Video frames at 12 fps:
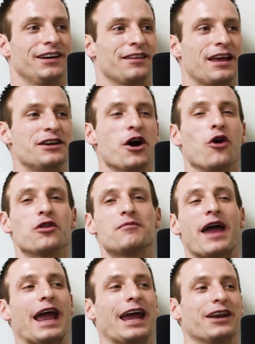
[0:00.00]
they know the
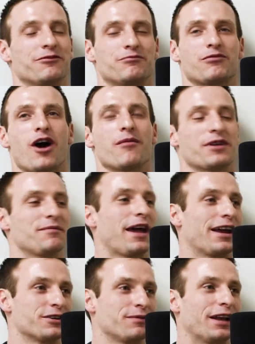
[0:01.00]
pain of property
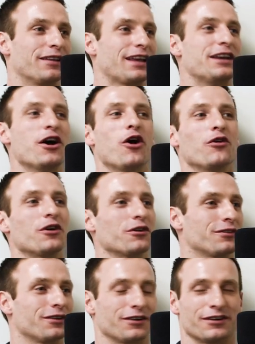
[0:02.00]
management. Yeah. They know their
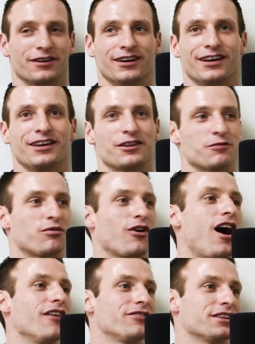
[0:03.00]
their their
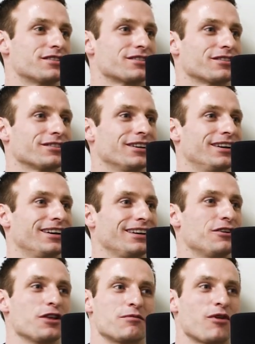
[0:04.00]
profits. You
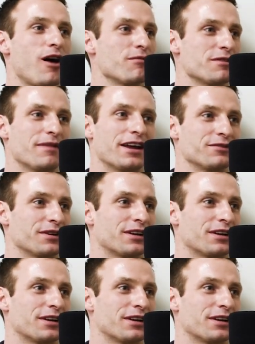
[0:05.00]
know that property management yeah.